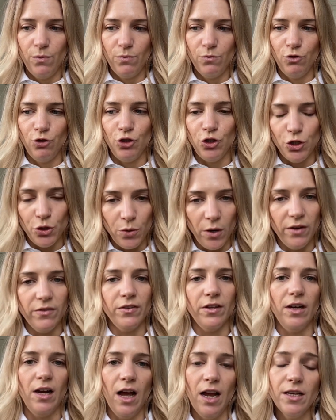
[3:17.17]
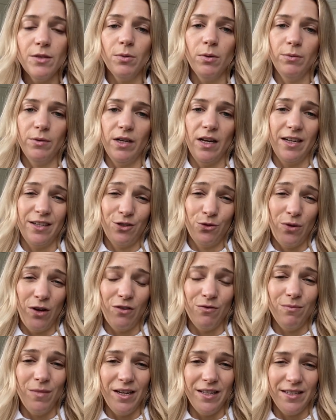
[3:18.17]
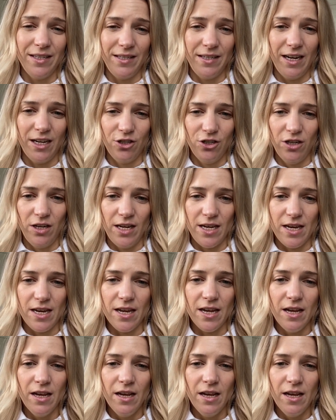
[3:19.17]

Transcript: do over the last probably like 12 months, is actually